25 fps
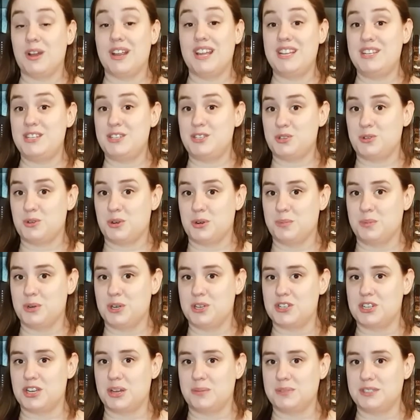or in-store
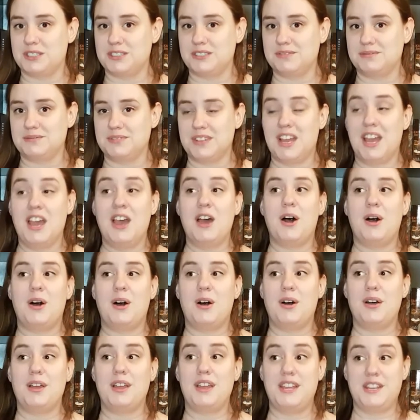book shopping?
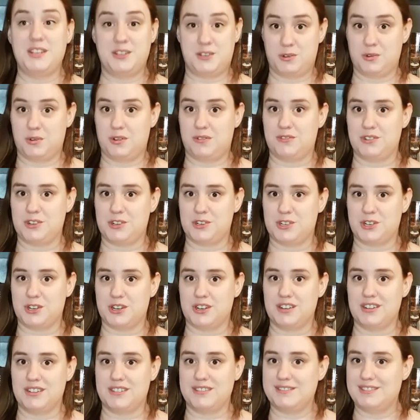In-store for
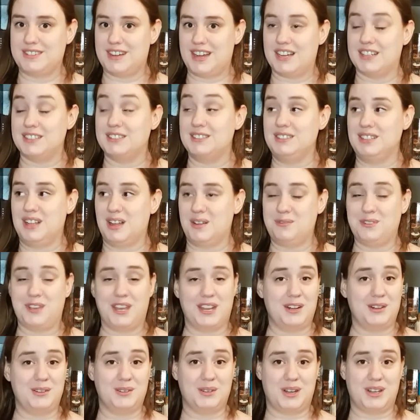sure. I love
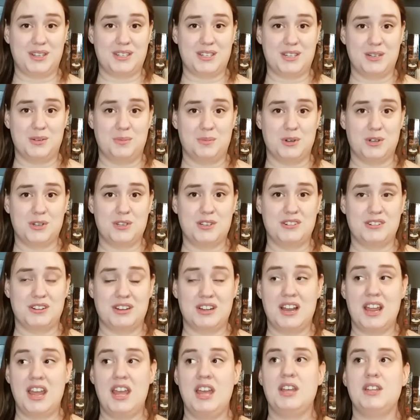getting lost at a
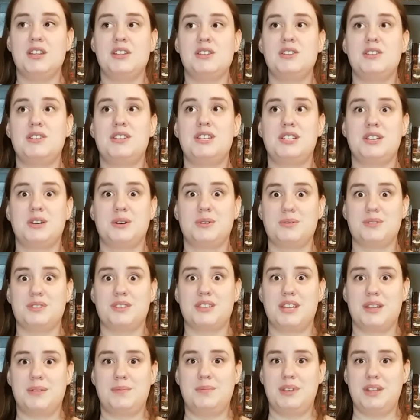bookstore. Don't
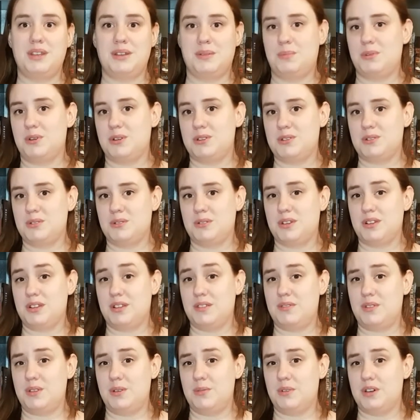send me in a bookstore
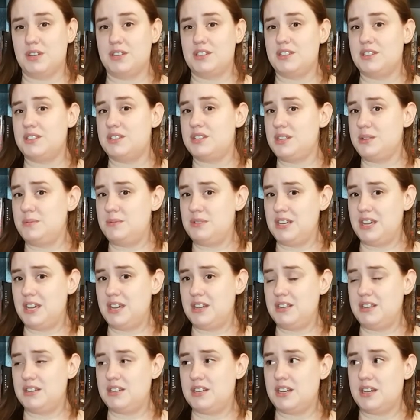if you want to see me
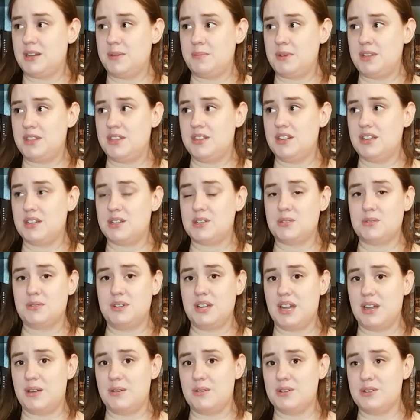anytime in the next
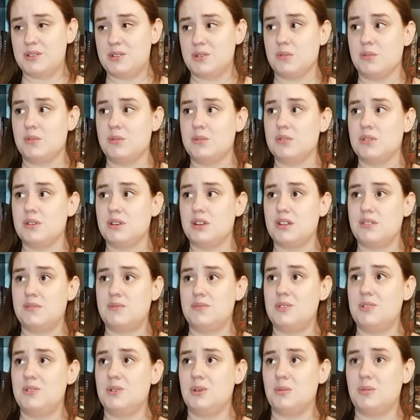3 hours or if
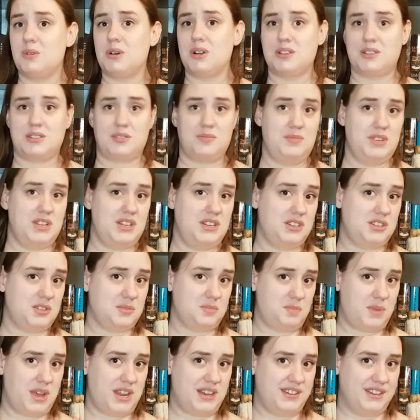you don't want me to
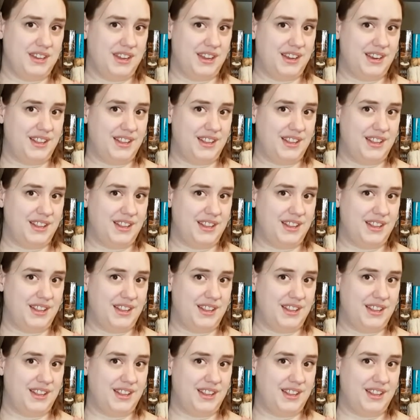spend